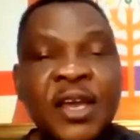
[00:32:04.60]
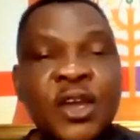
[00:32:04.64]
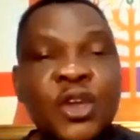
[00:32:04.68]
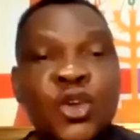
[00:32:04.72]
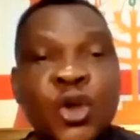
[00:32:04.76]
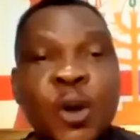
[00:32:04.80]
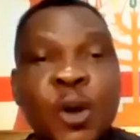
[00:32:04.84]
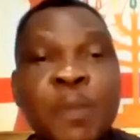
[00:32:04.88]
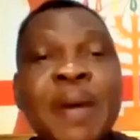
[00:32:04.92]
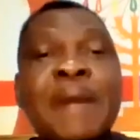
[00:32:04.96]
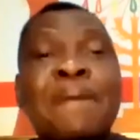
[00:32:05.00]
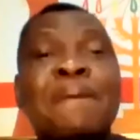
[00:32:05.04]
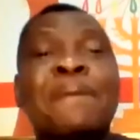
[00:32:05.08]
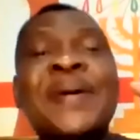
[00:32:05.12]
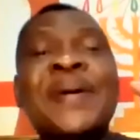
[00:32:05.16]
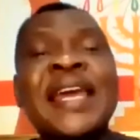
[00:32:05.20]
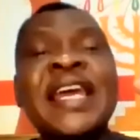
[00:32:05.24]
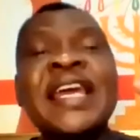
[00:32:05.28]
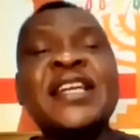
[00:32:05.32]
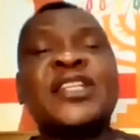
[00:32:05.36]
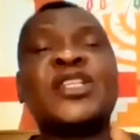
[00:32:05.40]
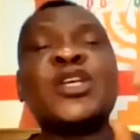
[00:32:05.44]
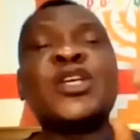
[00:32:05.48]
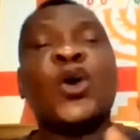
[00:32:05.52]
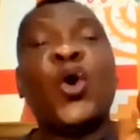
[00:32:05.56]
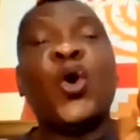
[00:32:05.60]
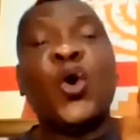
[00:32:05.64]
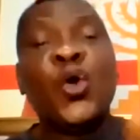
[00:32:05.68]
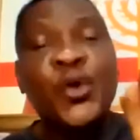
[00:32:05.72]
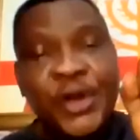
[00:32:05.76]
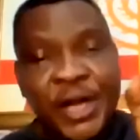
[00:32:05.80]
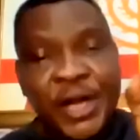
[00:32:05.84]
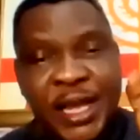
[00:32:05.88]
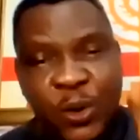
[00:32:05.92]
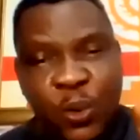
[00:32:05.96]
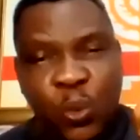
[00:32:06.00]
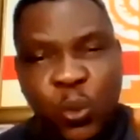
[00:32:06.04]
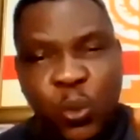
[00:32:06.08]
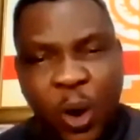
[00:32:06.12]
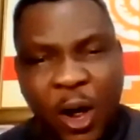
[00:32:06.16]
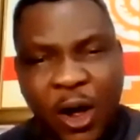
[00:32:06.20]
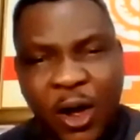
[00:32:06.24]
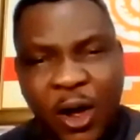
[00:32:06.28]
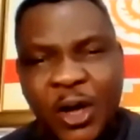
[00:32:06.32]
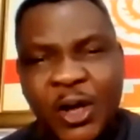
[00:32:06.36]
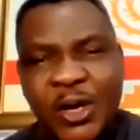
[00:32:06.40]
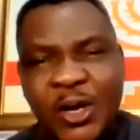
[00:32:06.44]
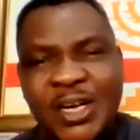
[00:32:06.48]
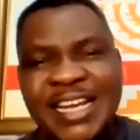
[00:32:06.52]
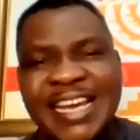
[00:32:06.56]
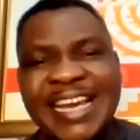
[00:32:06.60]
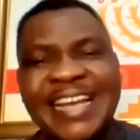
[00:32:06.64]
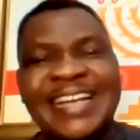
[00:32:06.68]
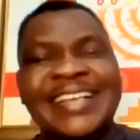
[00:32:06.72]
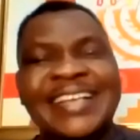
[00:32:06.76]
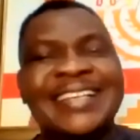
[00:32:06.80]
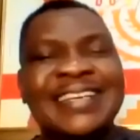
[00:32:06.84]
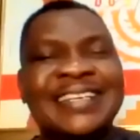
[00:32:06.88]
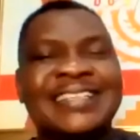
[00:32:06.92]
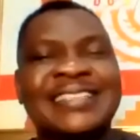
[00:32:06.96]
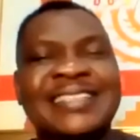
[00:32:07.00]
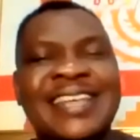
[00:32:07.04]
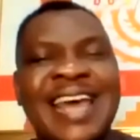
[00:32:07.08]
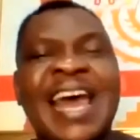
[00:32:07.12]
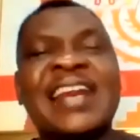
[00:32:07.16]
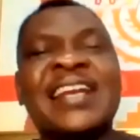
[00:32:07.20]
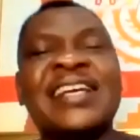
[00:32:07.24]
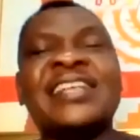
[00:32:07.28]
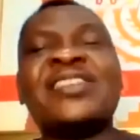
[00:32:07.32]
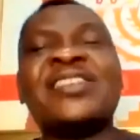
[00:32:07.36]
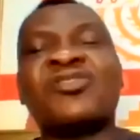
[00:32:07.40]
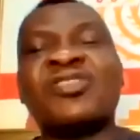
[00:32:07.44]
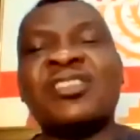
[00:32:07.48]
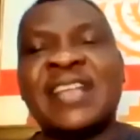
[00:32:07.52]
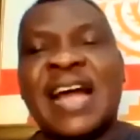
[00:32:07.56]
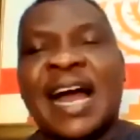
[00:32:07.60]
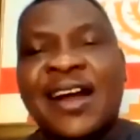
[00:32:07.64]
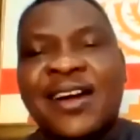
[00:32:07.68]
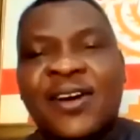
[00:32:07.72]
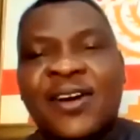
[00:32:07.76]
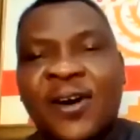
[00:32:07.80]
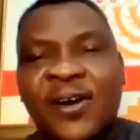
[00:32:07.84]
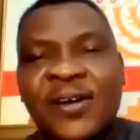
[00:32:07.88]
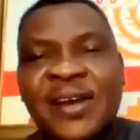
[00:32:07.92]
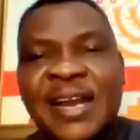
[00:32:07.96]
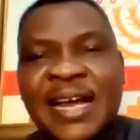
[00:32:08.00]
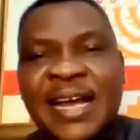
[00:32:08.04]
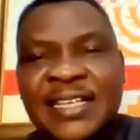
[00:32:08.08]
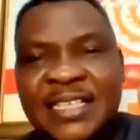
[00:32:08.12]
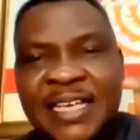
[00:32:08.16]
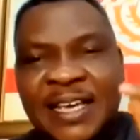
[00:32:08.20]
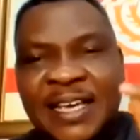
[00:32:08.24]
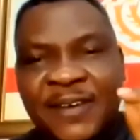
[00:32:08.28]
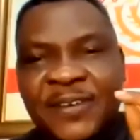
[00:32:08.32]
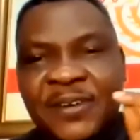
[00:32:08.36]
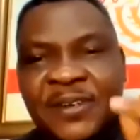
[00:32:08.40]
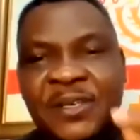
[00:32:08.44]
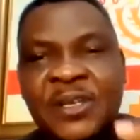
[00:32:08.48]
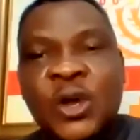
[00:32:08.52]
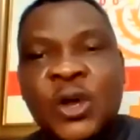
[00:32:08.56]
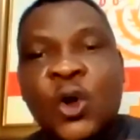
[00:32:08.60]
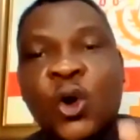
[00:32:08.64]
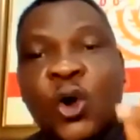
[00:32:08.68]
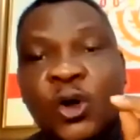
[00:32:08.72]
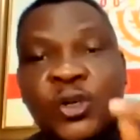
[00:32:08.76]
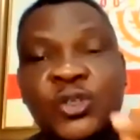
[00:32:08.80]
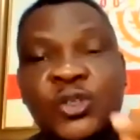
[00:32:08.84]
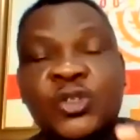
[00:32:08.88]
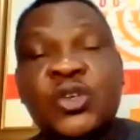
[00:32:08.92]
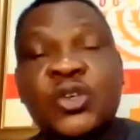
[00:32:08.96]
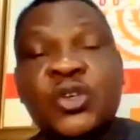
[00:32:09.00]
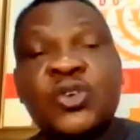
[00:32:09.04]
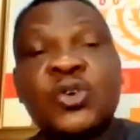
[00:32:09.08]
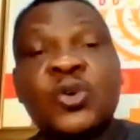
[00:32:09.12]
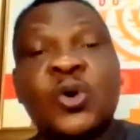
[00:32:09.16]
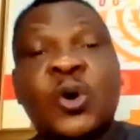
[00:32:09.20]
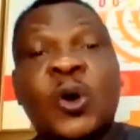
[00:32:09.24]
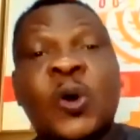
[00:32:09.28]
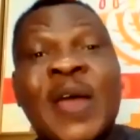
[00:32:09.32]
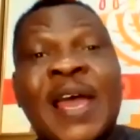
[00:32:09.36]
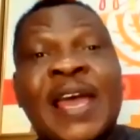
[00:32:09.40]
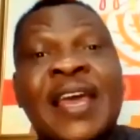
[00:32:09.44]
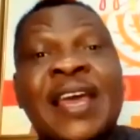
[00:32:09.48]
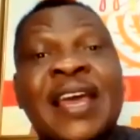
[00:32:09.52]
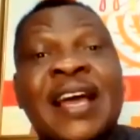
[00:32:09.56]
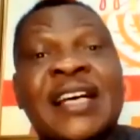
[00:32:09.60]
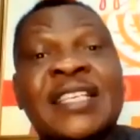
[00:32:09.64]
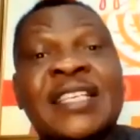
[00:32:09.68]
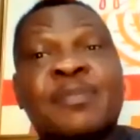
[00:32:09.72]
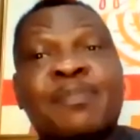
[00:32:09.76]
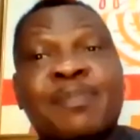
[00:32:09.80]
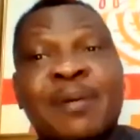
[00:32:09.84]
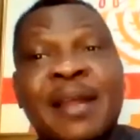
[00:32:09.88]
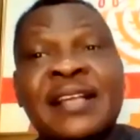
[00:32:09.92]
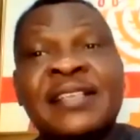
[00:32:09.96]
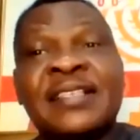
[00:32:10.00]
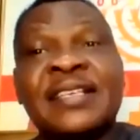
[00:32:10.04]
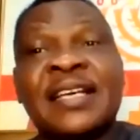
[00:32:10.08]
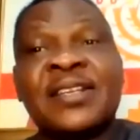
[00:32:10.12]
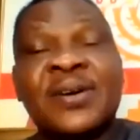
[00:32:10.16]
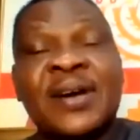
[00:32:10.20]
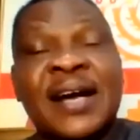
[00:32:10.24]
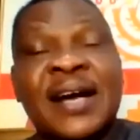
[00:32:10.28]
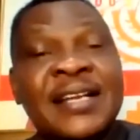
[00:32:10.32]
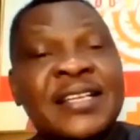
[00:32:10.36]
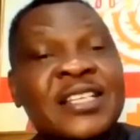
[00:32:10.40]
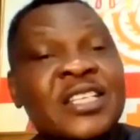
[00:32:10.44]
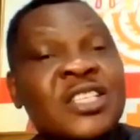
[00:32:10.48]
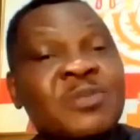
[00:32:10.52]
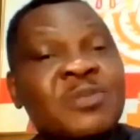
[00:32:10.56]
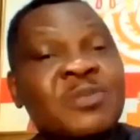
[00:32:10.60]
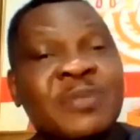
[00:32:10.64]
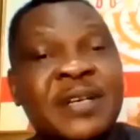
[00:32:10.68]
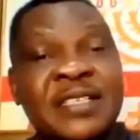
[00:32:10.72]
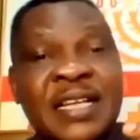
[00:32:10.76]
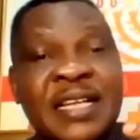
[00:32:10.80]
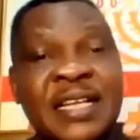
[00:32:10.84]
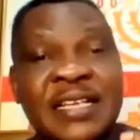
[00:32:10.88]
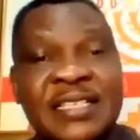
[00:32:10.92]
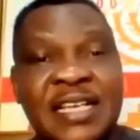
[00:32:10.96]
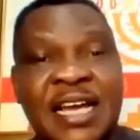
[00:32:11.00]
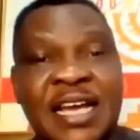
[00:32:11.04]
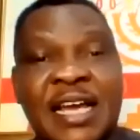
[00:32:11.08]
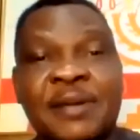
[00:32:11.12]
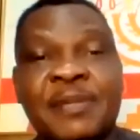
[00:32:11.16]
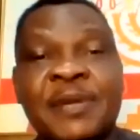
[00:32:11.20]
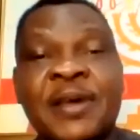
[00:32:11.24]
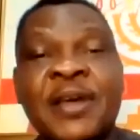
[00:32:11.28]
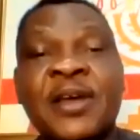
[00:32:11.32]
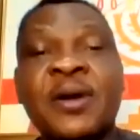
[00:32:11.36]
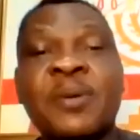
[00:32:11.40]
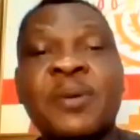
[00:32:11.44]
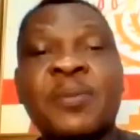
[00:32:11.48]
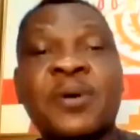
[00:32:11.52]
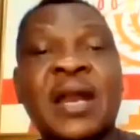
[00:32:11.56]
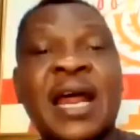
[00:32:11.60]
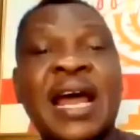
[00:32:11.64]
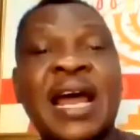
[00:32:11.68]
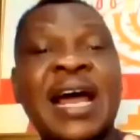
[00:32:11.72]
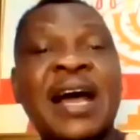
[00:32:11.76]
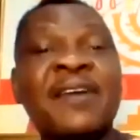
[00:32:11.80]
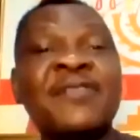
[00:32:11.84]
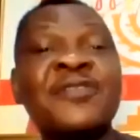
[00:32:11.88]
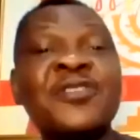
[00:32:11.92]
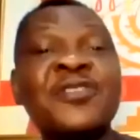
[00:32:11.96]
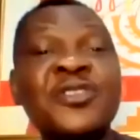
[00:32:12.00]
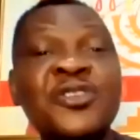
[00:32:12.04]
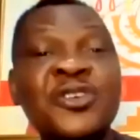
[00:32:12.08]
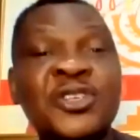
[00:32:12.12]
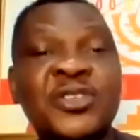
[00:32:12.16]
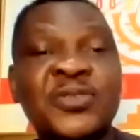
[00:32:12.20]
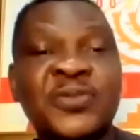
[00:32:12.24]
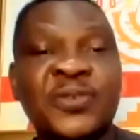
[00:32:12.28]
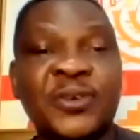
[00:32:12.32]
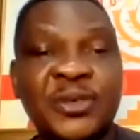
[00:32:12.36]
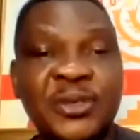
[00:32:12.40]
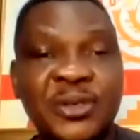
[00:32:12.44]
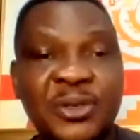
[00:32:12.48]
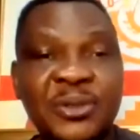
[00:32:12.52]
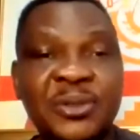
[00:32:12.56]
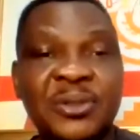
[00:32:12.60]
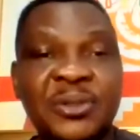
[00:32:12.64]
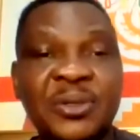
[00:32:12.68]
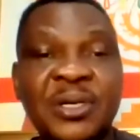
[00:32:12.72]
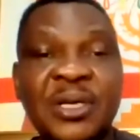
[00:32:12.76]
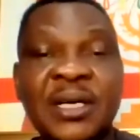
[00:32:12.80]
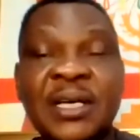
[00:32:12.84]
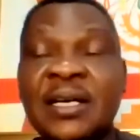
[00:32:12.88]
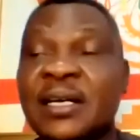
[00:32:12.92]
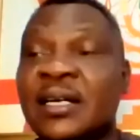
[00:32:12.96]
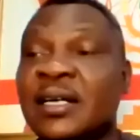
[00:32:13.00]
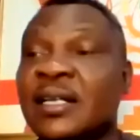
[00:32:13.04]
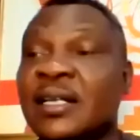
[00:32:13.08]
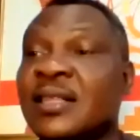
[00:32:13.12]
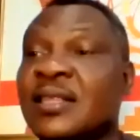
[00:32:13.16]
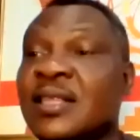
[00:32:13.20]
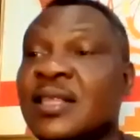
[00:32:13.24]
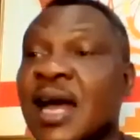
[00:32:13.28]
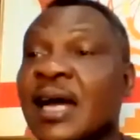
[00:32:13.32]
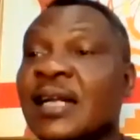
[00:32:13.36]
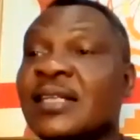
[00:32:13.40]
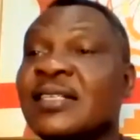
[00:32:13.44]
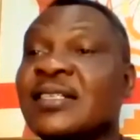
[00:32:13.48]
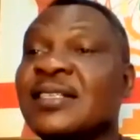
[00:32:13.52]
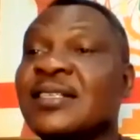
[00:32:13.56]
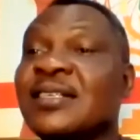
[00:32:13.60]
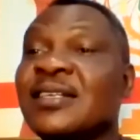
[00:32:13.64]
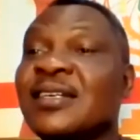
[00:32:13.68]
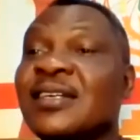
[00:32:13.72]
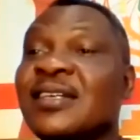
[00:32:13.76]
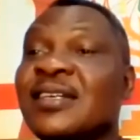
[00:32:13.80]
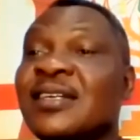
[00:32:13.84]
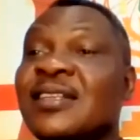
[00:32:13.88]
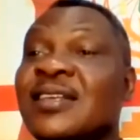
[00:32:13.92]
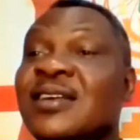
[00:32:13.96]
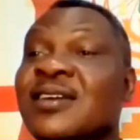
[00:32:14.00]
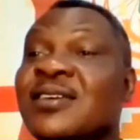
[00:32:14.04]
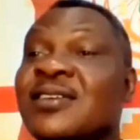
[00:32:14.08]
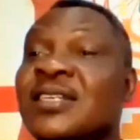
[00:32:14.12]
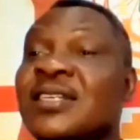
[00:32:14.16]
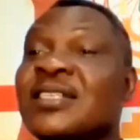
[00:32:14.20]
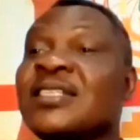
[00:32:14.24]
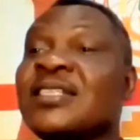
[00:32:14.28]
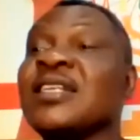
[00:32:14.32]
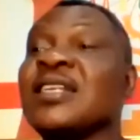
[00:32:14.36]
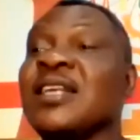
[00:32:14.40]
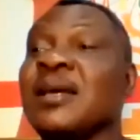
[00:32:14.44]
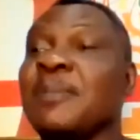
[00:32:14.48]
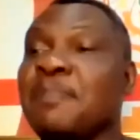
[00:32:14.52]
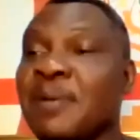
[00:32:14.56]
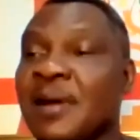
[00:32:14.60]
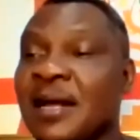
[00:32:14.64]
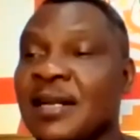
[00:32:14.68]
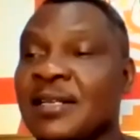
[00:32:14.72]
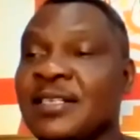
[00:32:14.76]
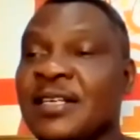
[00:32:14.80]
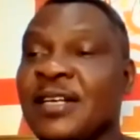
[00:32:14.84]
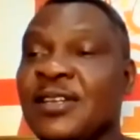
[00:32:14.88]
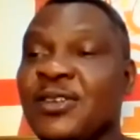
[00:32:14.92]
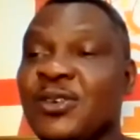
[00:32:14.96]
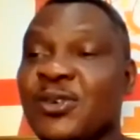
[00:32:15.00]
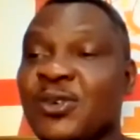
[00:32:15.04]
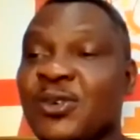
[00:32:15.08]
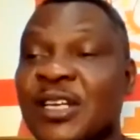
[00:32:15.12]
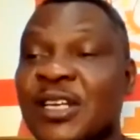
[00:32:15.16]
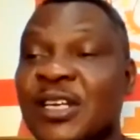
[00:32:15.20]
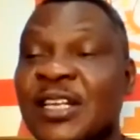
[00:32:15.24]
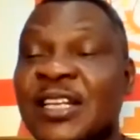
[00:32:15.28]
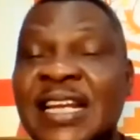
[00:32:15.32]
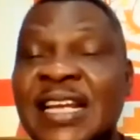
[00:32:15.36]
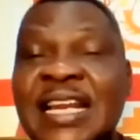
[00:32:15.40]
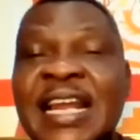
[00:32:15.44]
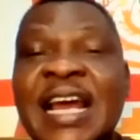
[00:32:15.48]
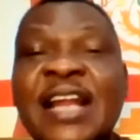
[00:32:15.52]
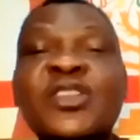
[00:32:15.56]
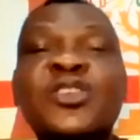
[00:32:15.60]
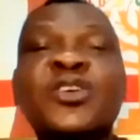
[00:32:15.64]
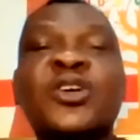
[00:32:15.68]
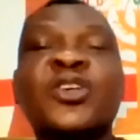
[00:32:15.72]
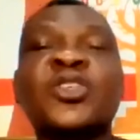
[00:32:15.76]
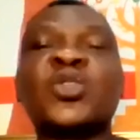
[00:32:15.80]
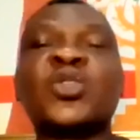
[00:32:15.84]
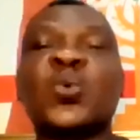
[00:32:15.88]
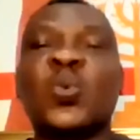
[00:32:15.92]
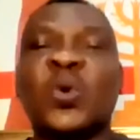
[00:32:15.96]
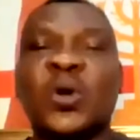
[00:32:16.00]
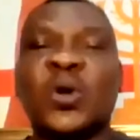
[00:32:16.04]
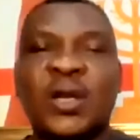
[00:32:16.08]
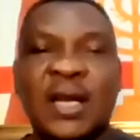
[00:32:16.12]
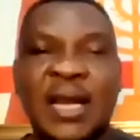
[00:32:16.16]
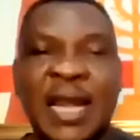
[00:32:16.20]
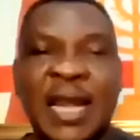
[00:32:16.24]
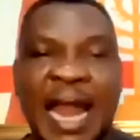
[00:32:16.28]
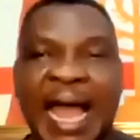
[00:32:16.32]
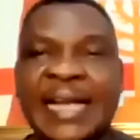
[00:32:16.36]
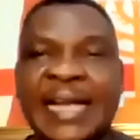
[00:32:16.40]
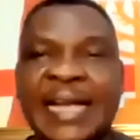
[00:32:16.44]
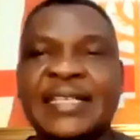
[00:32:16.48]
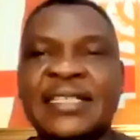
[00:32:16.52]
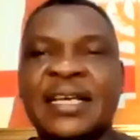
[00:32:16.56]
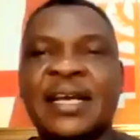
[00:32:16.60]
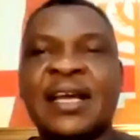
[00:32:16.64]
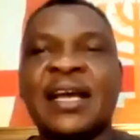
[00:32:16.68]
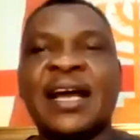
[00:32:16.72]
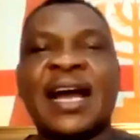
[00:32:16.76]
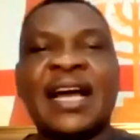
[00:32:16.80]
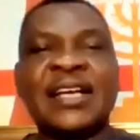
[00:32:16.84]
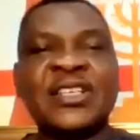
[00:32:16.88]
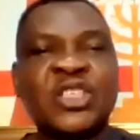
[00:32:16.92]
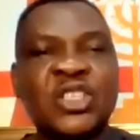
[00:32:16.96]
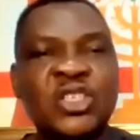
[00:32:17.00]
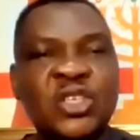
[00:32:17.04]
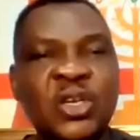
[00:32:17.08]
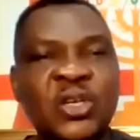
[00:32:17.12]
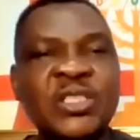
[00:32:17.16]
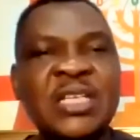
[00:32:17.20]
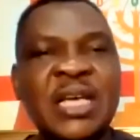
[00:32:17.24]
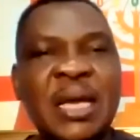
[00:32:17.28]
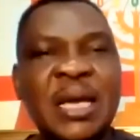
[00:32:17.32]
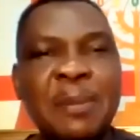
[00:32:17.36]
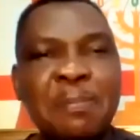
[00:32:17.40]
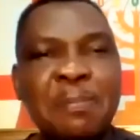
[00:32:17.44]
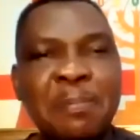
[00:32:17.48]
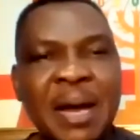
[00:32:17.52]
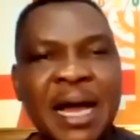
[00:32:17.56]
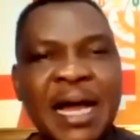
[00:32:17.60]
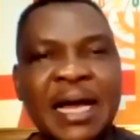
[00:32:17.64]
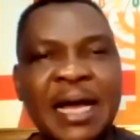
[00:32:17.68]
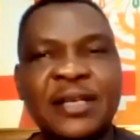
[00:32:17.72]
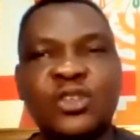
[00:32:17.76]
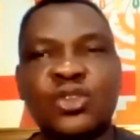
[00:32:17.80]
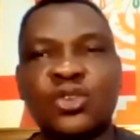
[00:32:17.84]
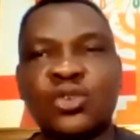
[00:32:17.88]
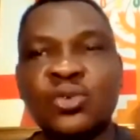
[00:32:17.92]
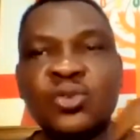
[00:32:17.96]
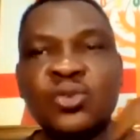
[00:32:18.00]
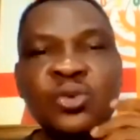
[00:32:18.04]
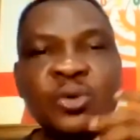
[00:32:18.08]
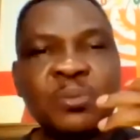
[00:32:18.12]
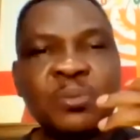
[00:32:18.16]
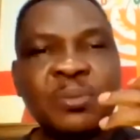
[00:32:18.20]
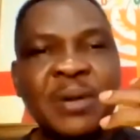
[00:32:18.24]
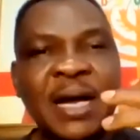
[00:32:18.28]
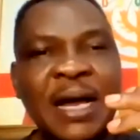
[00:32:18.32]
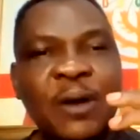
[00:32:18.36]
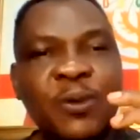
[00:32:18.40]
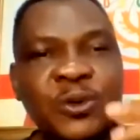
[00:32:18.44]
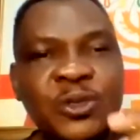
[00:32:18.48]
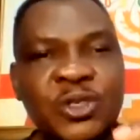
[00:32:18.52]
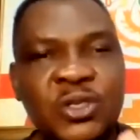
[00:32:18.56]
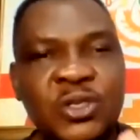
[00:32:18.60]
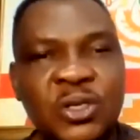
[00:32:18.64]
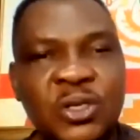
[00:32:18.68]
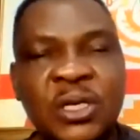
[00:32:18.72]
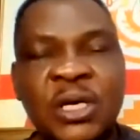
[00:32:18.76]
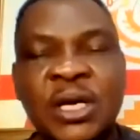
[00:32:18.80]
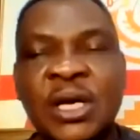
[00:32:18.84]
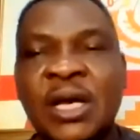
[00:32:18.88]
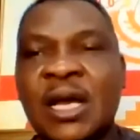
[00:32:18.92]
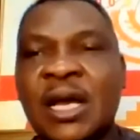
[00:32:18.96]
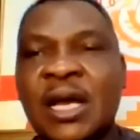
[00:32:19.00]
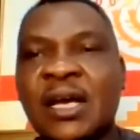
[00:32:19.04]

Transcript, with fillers: you may be the only one in the territory that God has given unto you, where He has planted you at this present time. But I have news for you that the reason He planted you, He needed just one light. I sought a man through whom I was sought.